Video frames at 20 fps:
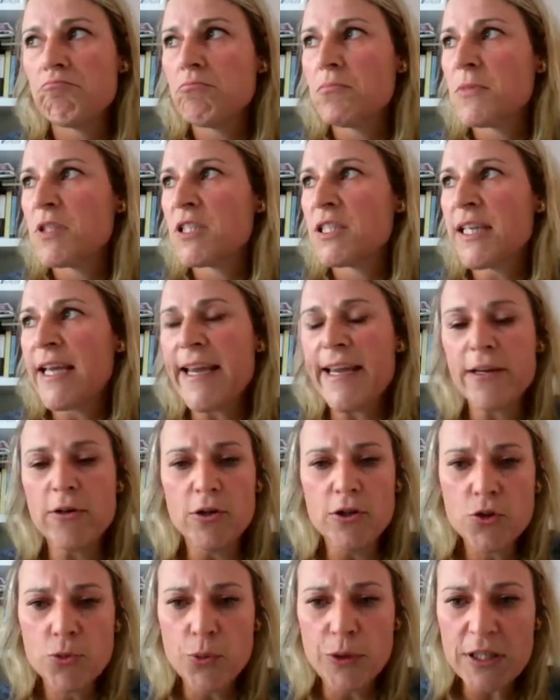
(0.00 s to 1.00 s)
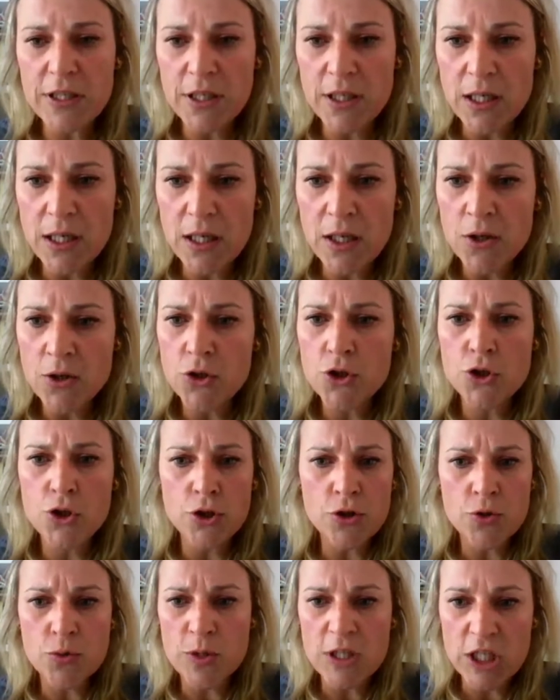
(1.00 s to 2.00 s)
saying on Twitter,
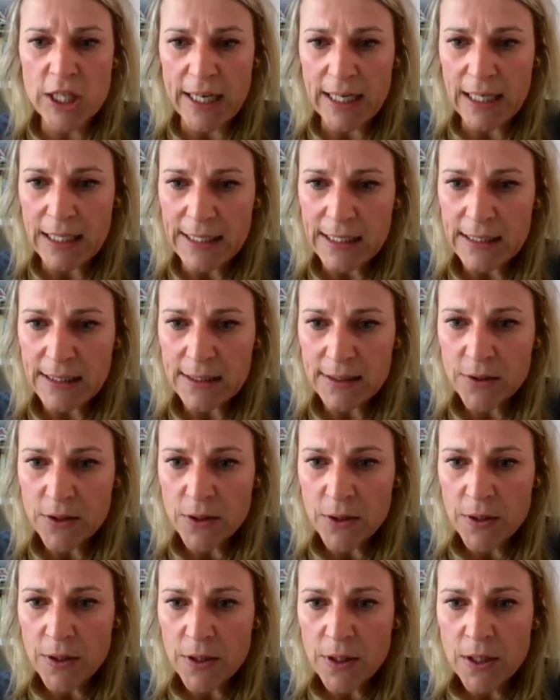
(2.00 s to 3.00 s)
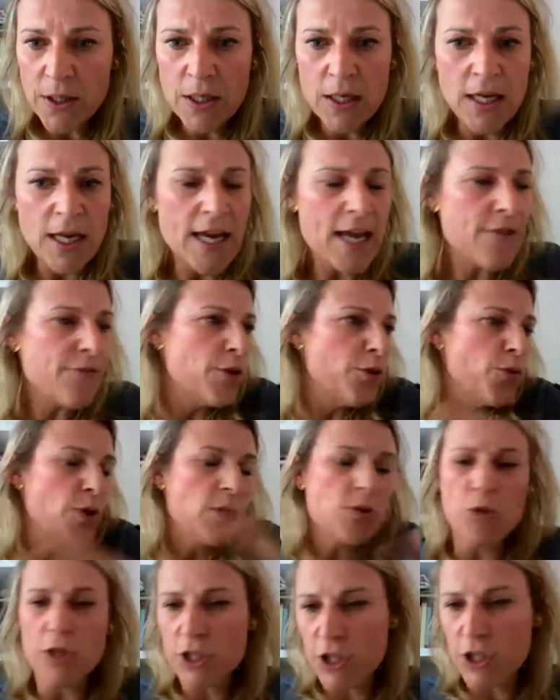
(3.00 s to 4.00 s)
Je suis Charlie.
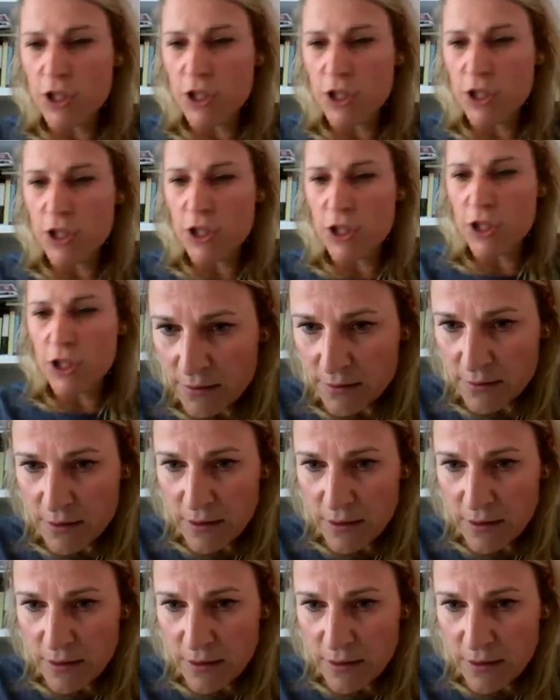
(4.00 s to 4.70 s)
Everyone was Charlie.